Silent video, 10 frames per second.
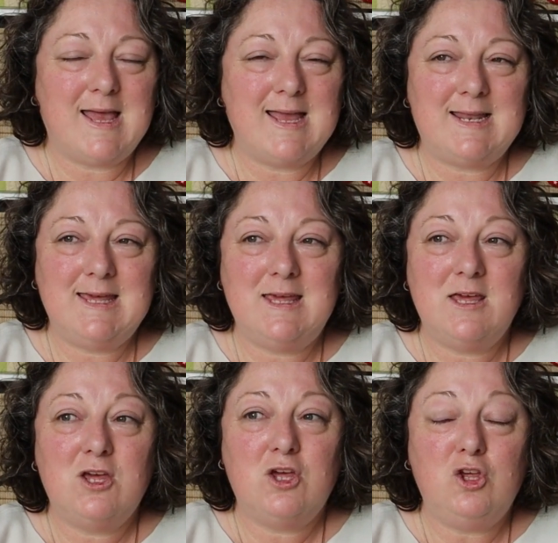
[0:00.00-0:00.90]

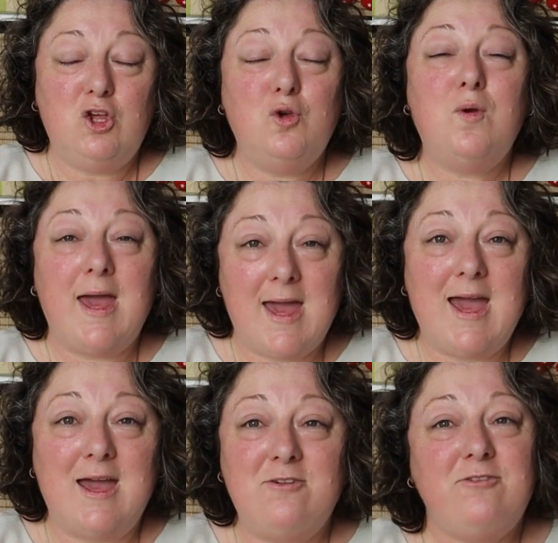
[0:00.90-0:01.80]
Hayley, you
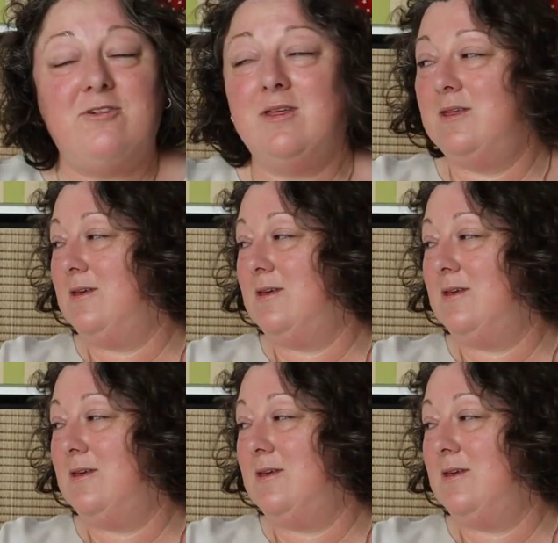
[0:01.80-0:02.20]
have